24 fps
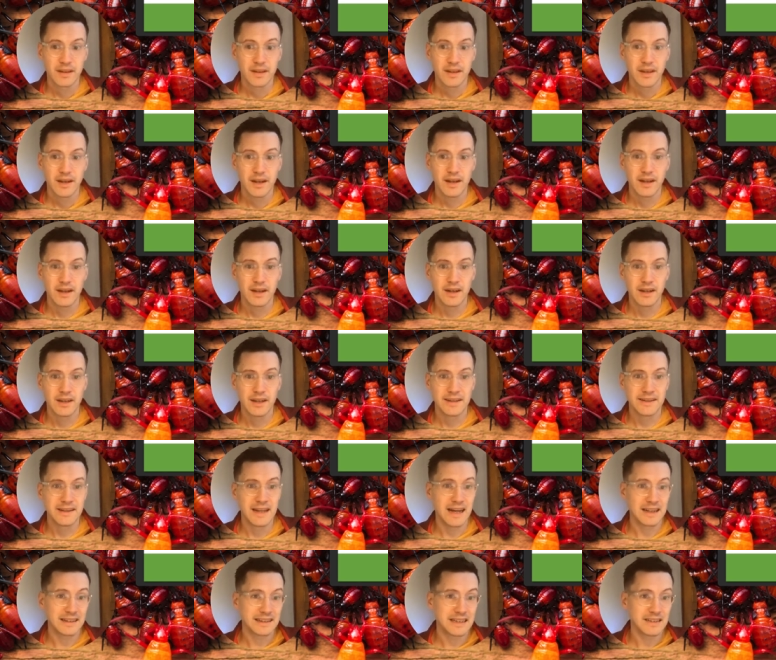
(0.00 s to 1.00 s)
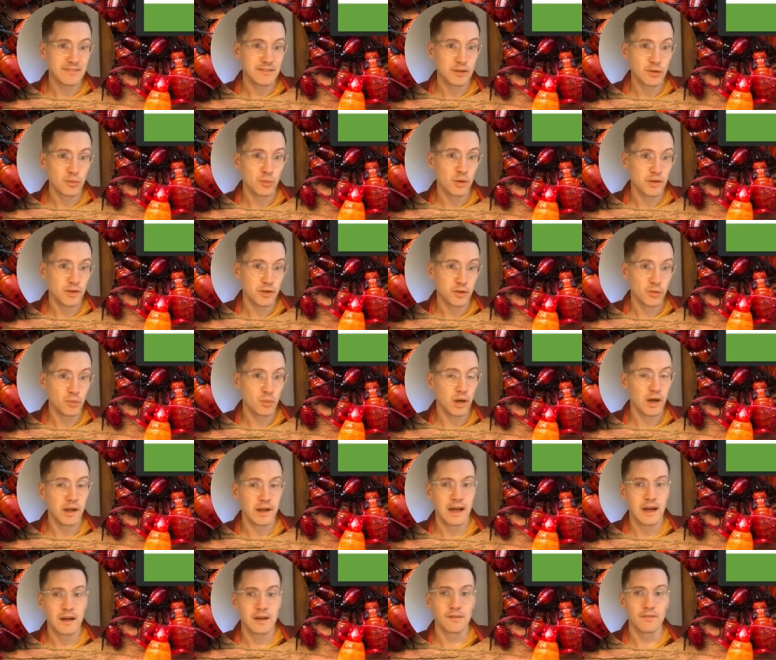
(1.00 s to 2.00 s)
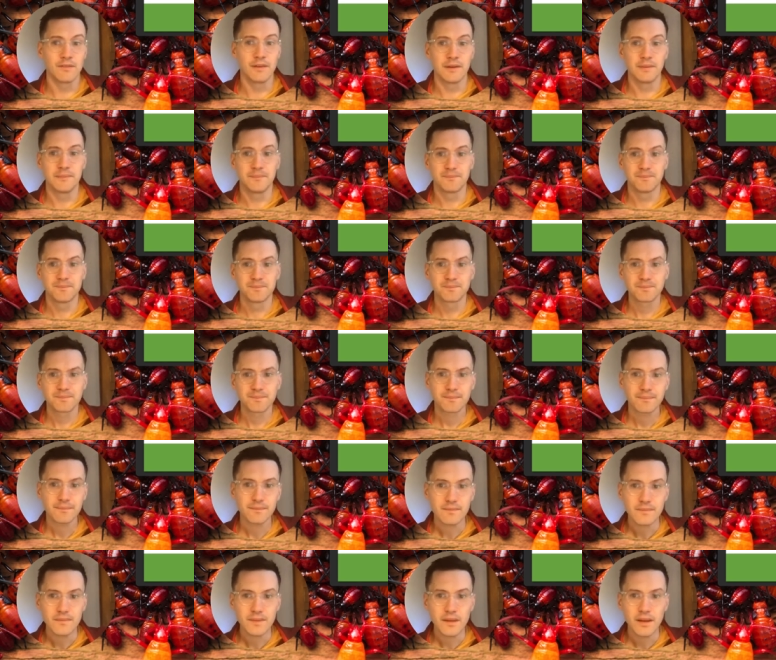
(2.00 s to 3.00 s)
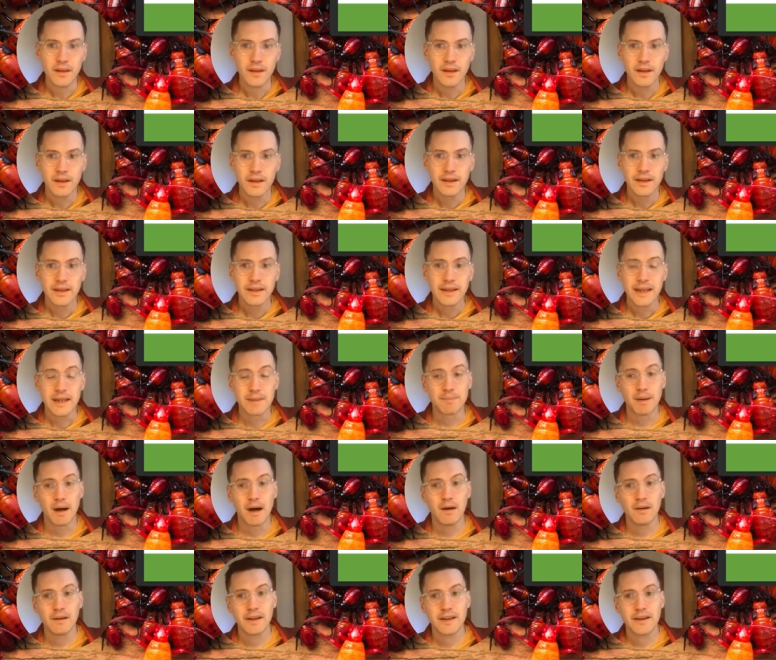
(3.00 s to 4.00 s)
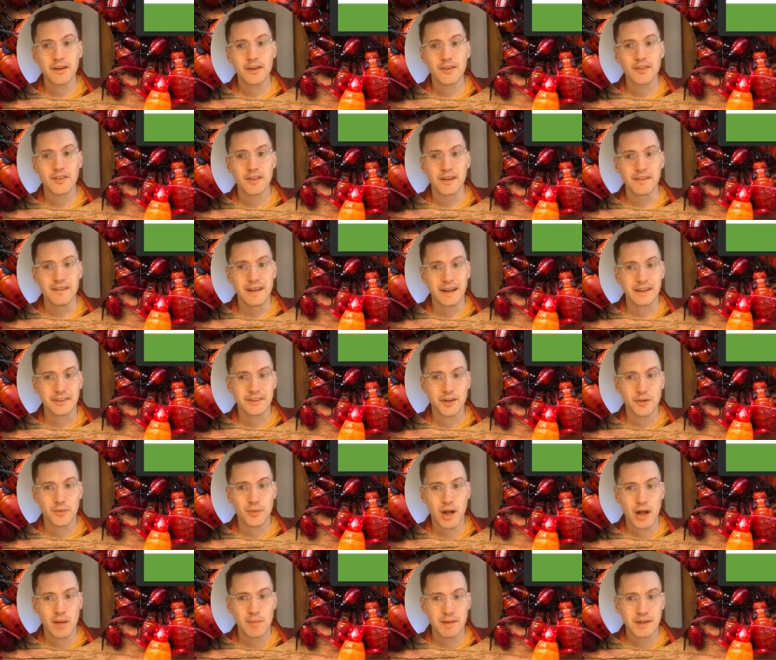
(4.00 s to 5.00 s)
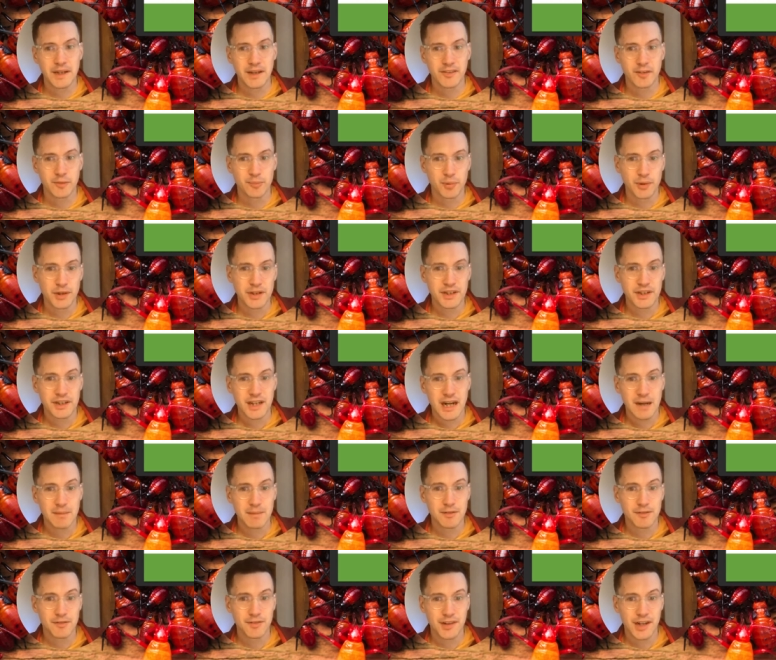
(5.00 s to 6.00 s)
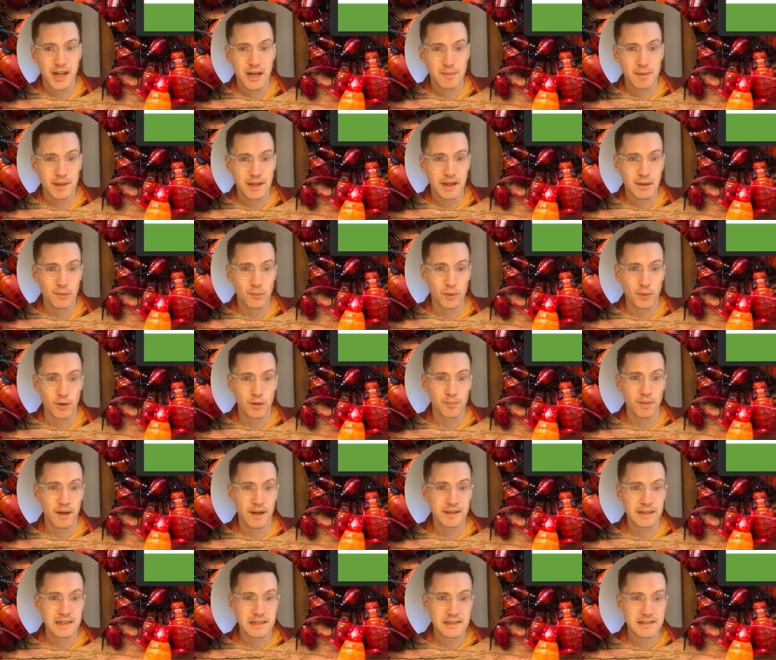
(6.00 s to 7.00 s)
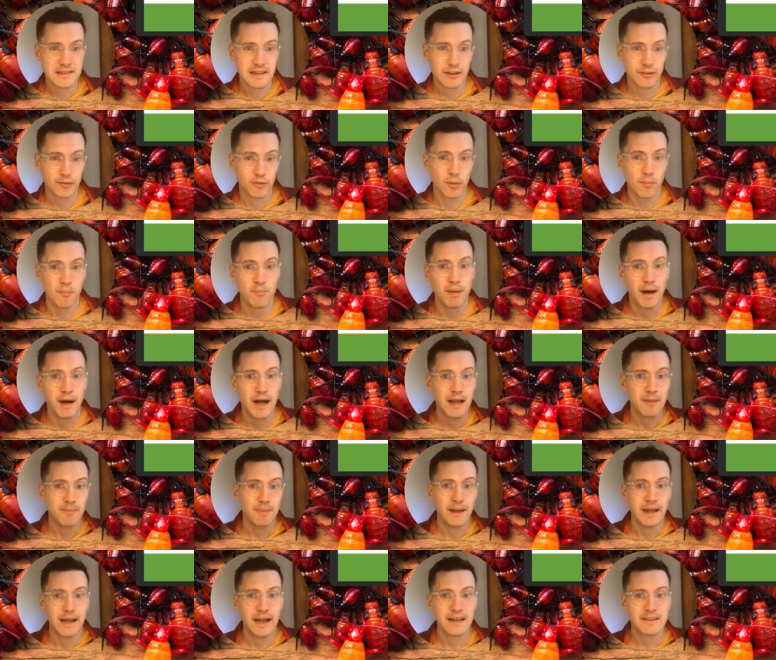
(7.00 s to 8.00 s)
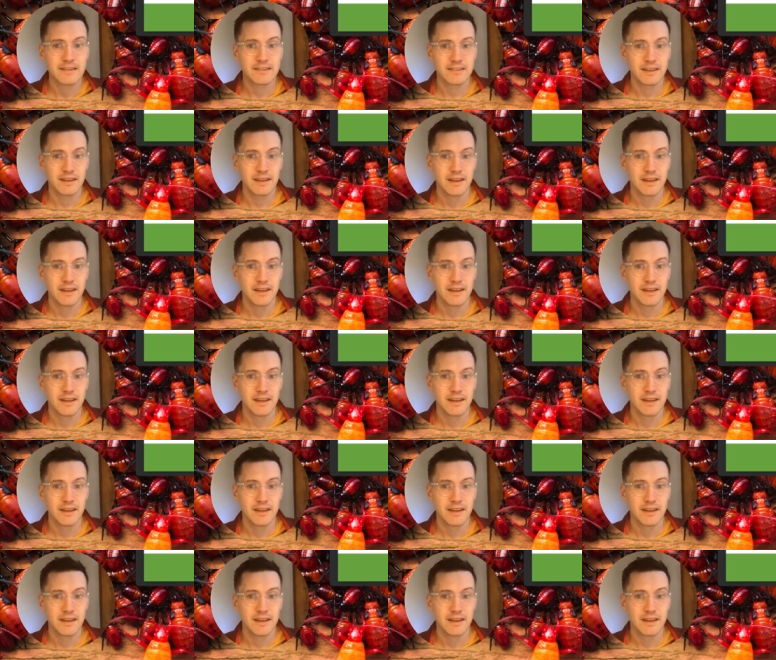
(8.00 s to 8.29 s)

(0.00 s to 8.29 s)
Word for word: uh, and not give you what you want out of it. In pollinators, nectar robbing is a pretty common phenomenon whereby insects will bypass